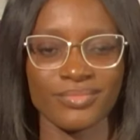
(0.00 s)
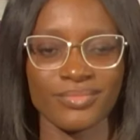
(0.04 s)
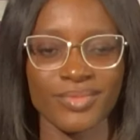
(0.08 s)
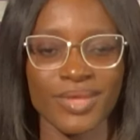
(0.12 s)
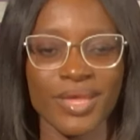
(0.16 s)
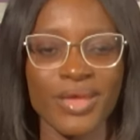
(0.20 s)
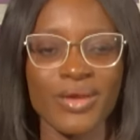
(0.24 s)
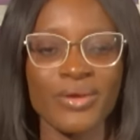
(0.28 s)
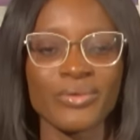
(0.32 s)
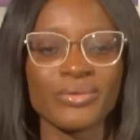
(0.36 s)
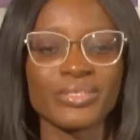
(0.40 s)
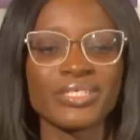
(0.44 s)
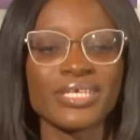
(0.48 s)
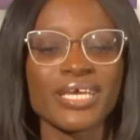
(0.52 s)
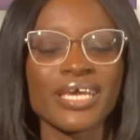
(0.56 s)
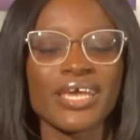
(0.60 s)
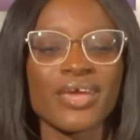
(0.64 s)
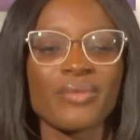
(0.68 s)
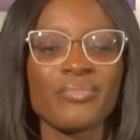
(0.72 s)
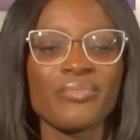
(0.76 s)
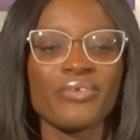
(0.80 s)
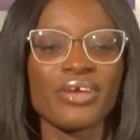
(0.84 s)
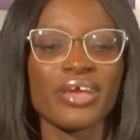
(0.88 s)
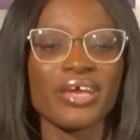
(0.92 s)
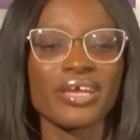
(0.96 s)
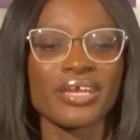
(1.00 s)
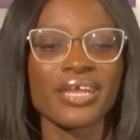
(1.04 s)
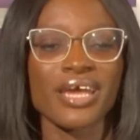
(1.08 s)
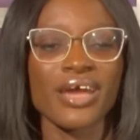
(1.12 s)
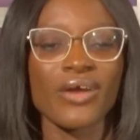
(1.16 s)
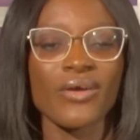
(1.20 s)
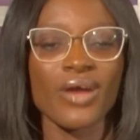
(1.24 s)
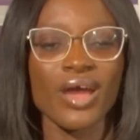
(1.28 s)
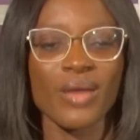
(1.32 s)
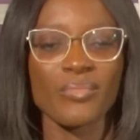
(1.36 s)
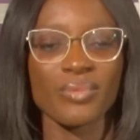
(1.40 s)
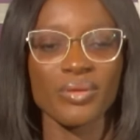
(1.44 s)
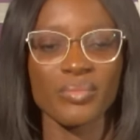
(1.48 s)
We'll take a break now
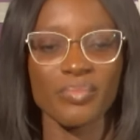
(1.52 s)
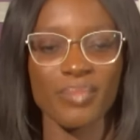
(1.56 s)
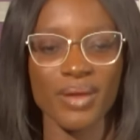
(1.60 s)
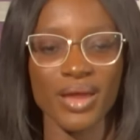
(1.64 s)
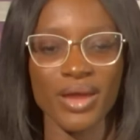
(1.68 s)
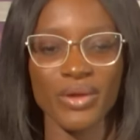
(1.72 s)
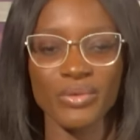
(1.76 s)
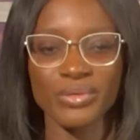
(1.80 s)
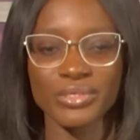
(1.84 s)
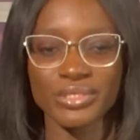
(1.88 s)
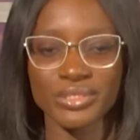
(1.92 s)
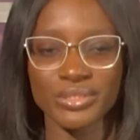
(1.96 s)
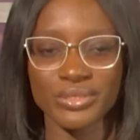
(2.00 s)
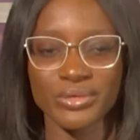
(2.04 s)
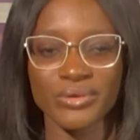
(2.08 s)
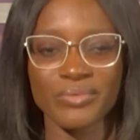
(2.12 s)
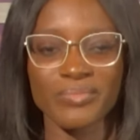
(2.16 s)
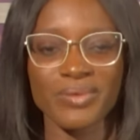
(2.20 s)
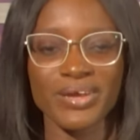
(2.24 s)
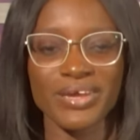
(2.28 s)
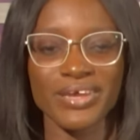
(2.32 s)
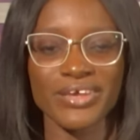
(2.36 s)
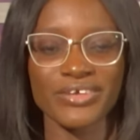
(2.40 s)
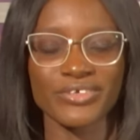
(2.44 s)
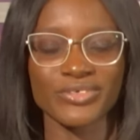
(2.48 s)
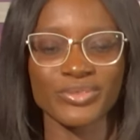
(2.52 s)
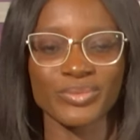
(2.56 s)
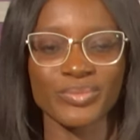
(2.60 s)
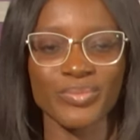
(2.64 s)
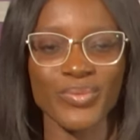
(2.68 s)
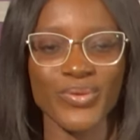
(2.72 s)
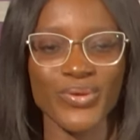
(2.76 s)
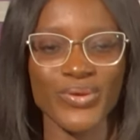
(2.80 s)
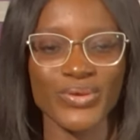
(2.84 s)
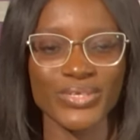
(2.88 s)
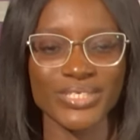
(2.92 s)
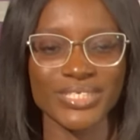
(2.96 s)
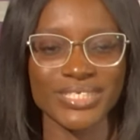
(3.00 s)
and be back with Stock Market
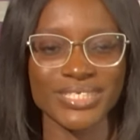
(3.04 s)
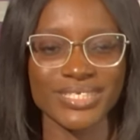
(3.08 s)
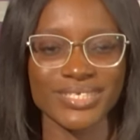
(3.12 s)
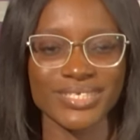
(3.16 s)
Report.